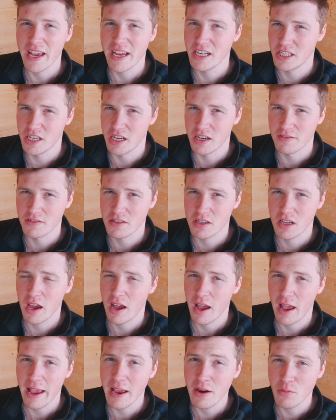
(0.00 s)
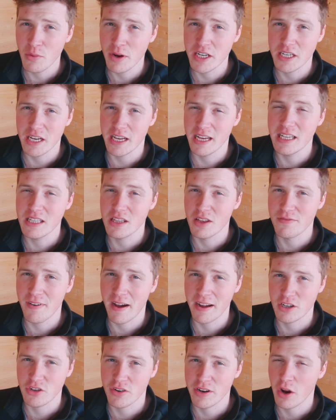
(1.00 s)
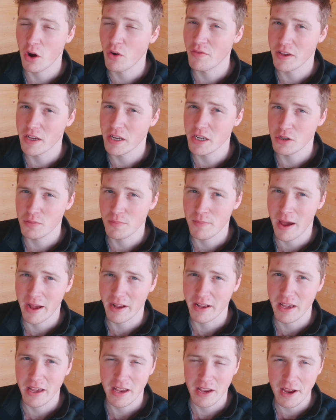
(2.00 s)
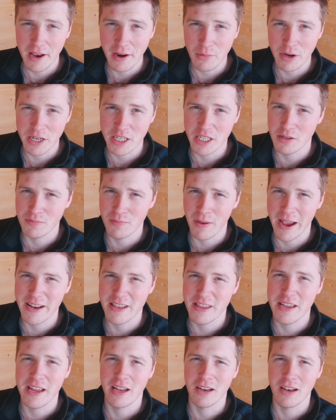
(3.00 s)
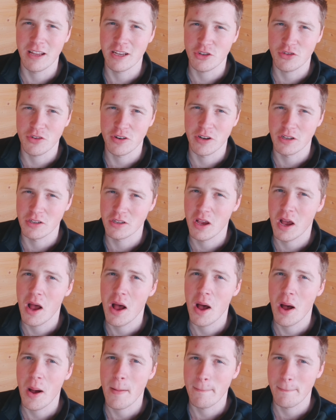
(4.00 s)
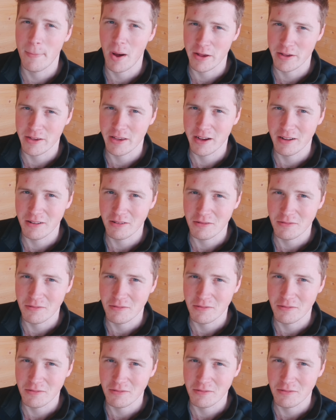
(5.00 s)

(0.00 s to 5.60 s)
Izhevsk, in which is the factory of Izhmek, in which is made the illustrious Baikal.